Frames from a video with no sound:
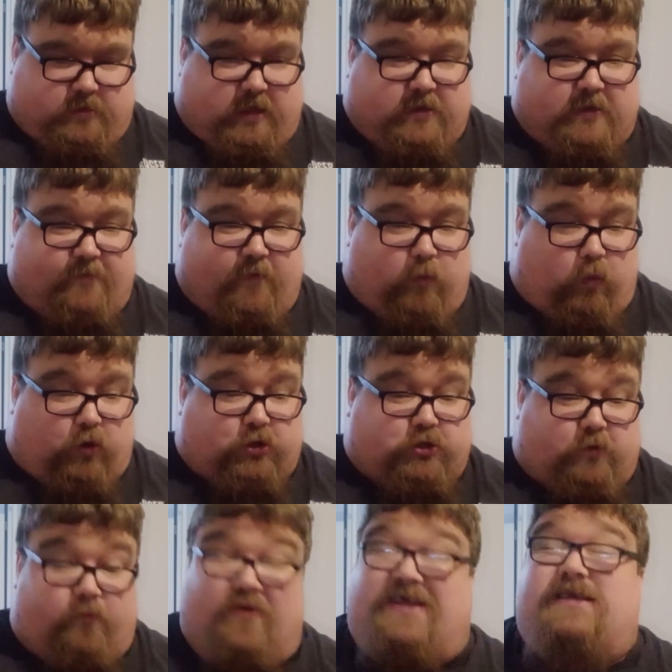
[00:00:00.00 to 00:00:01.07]
As if he wants
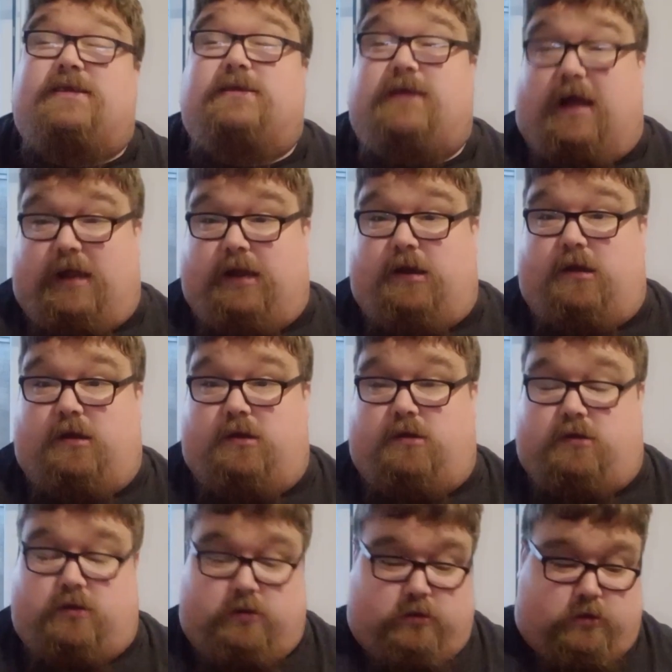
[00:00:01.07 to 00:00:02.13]
them, be some.
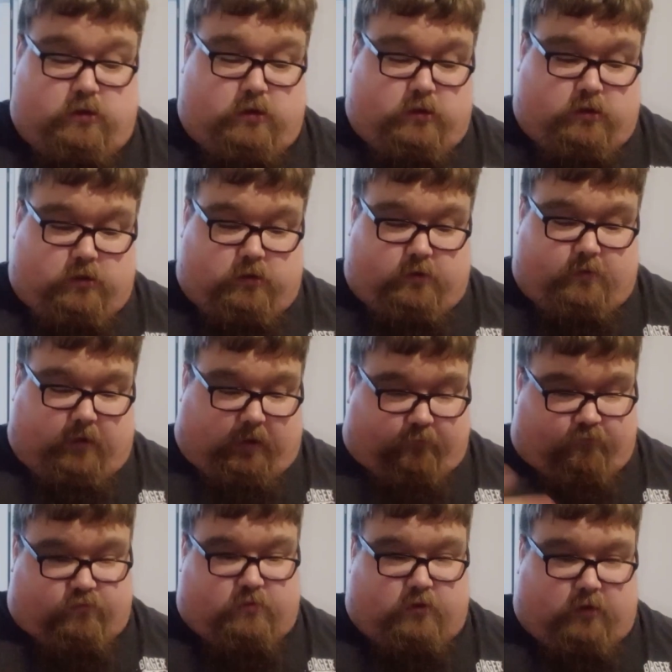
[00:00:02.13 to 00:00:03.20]
But,